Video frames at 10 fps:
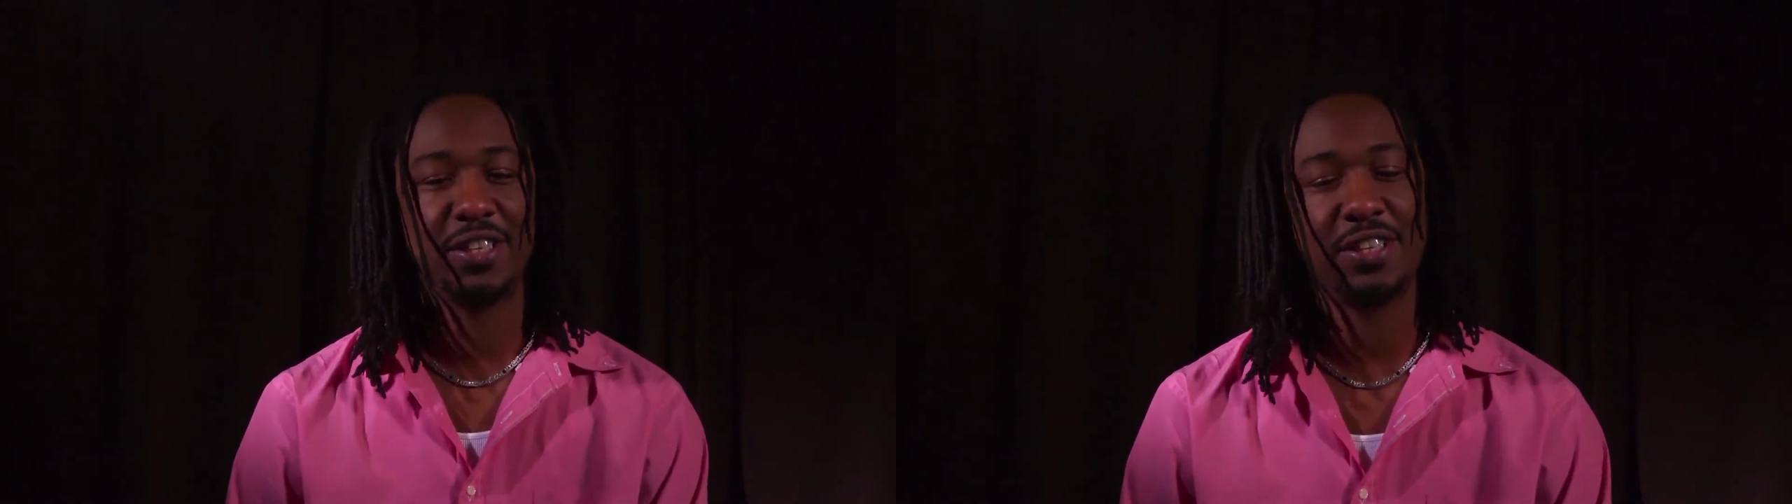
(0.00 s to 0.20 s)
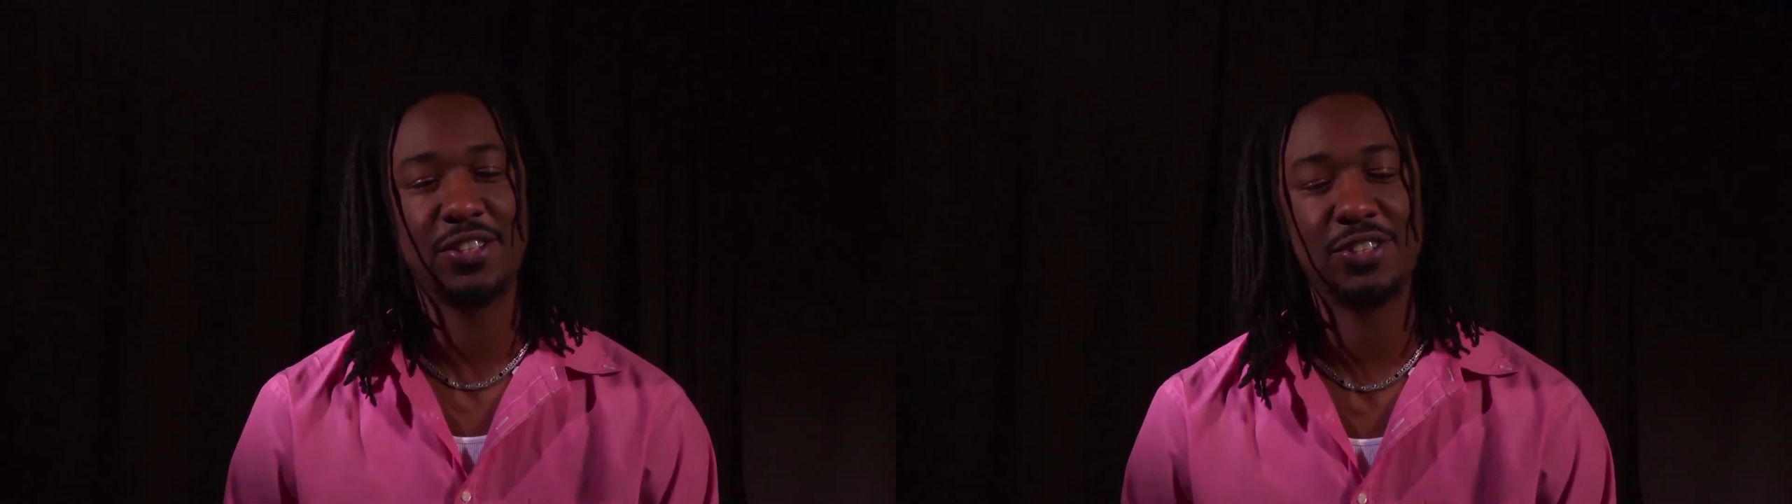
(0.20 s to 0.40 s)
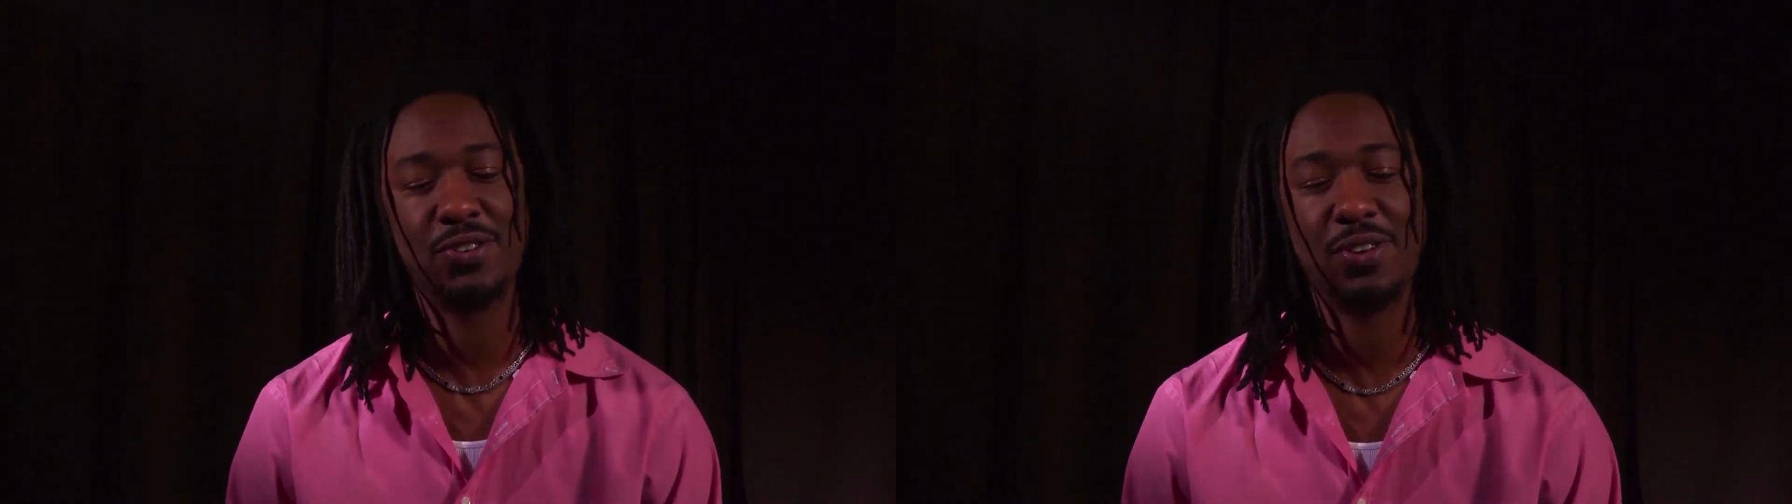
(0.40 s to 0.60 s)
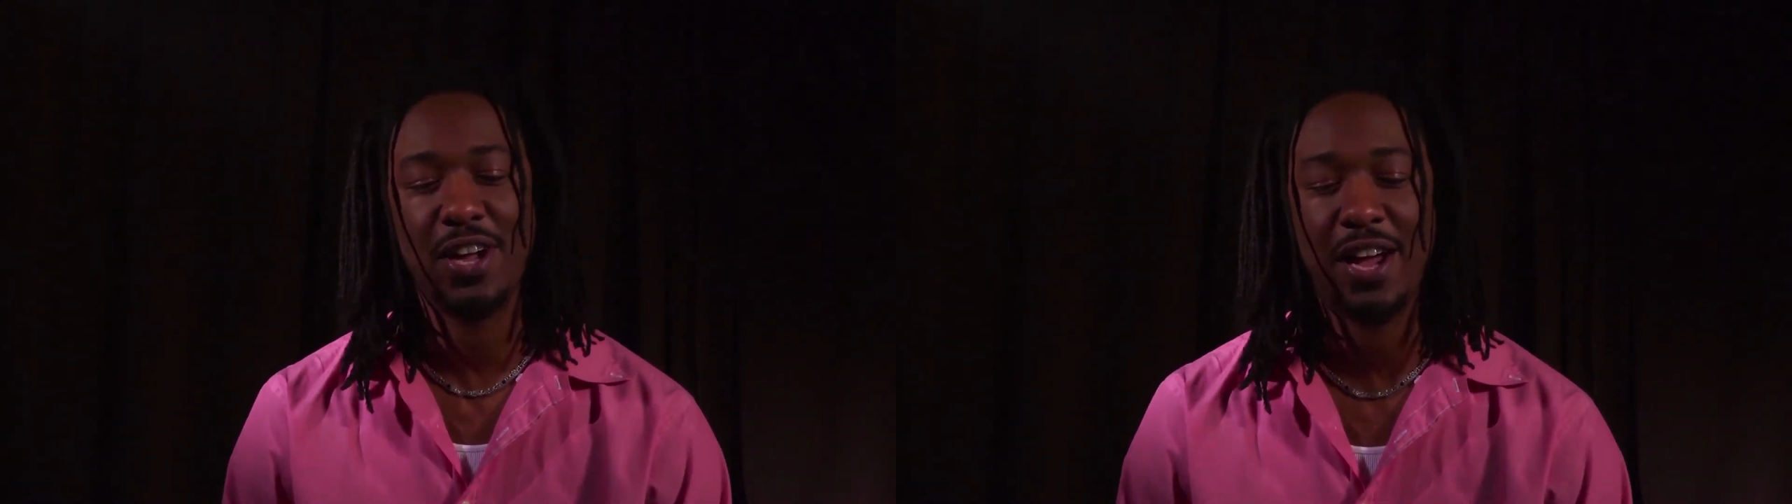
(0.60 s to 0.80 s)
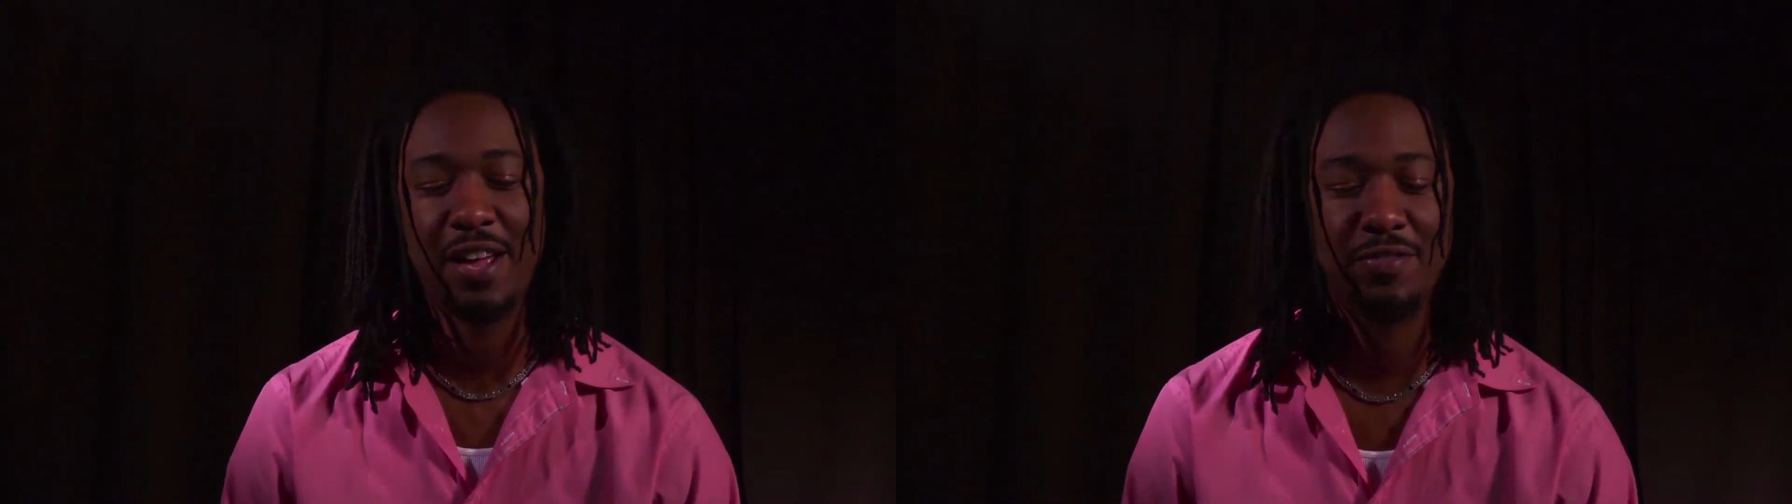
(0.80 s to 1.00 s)
in historic
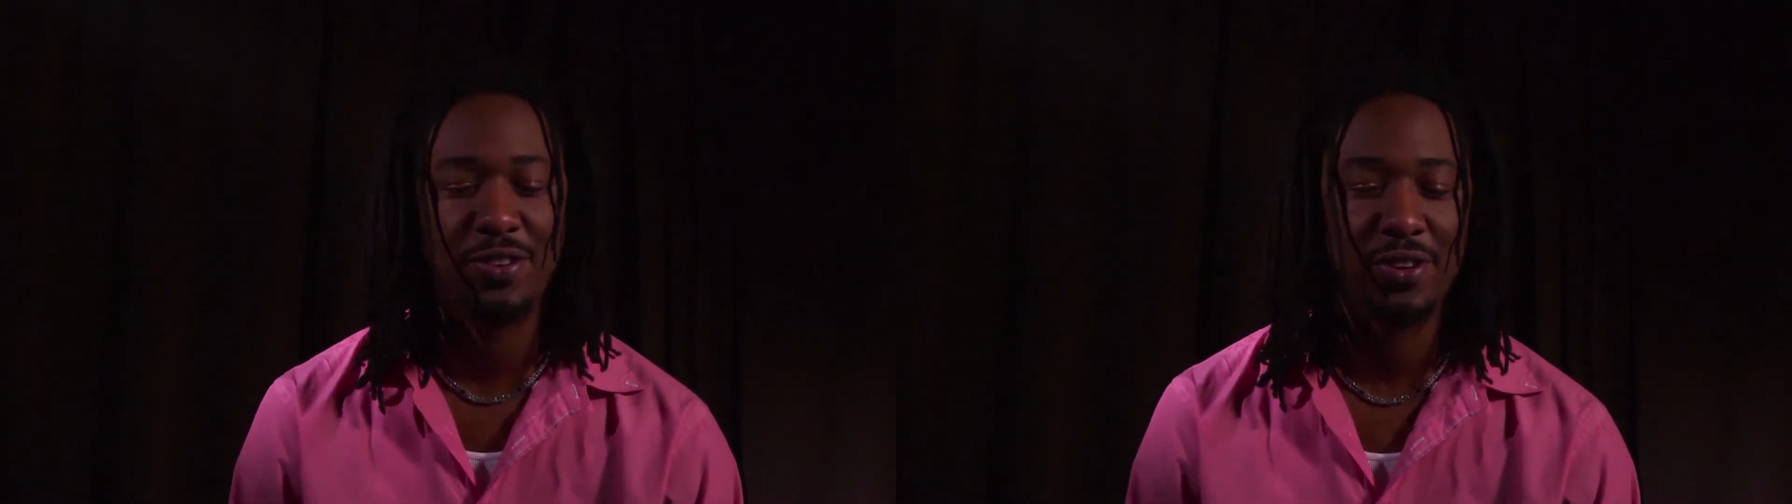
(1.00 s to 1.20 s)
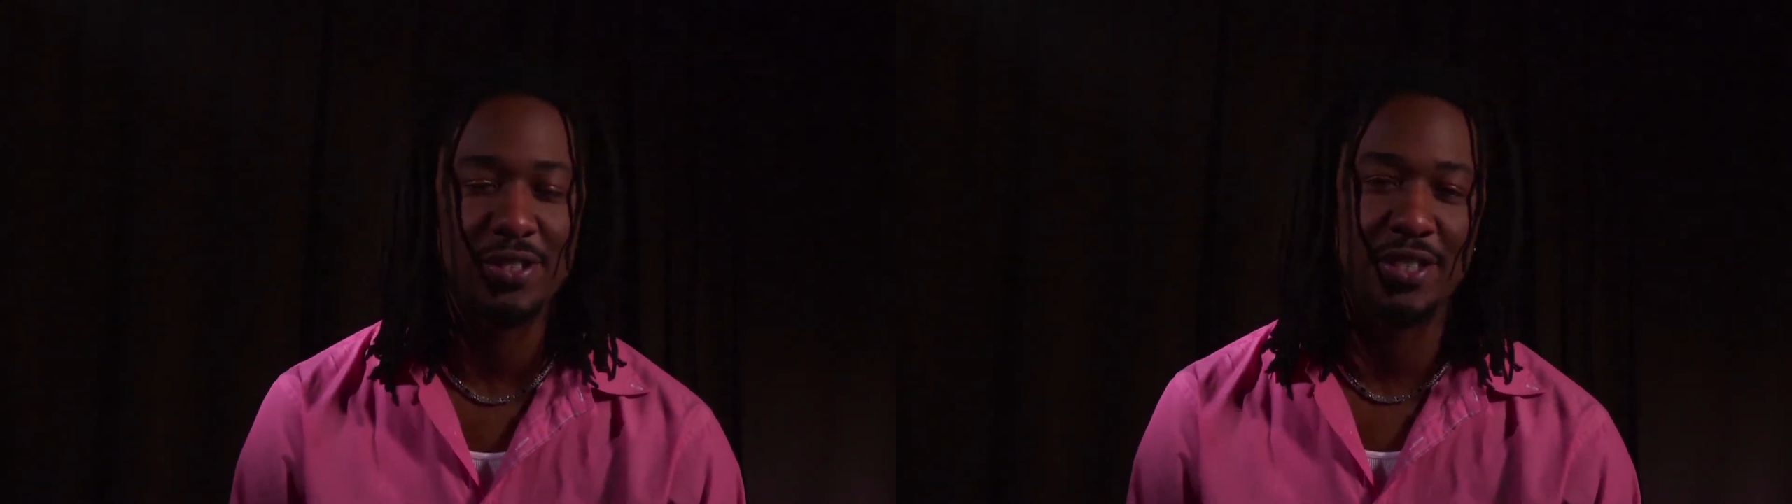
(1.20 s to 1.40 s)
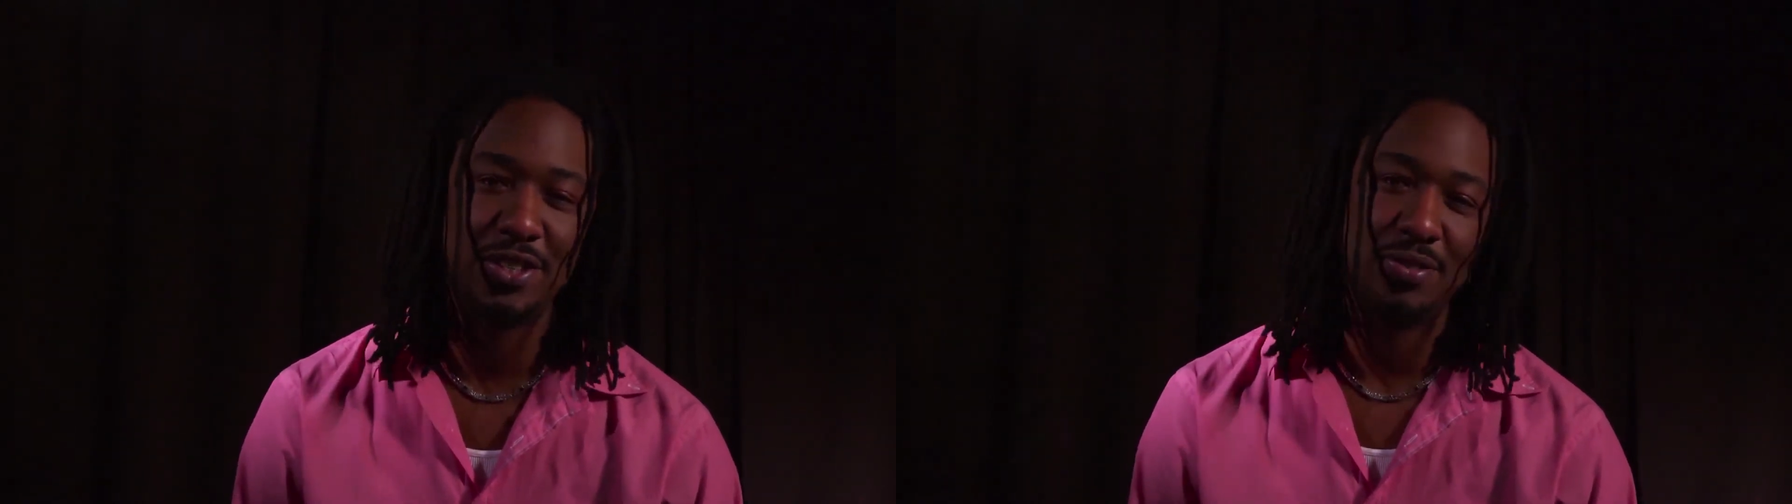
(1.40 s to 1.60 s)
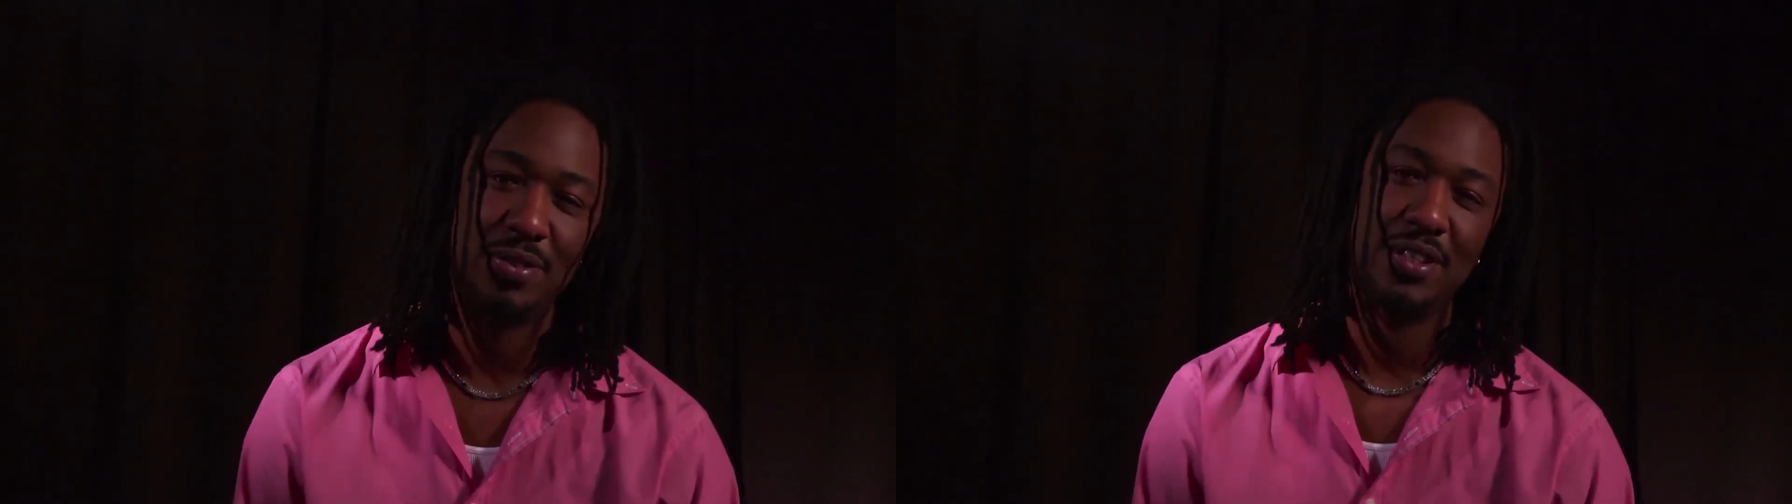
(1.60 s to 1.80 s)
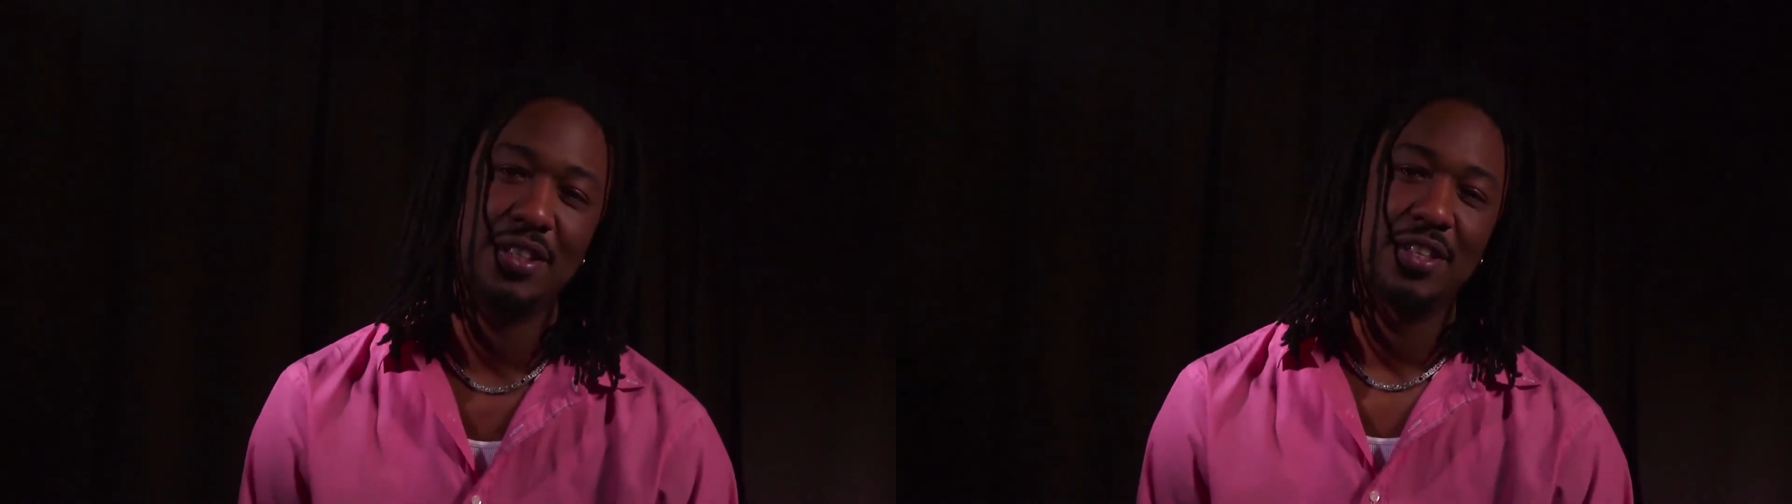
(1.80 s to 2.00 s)
High Falls District.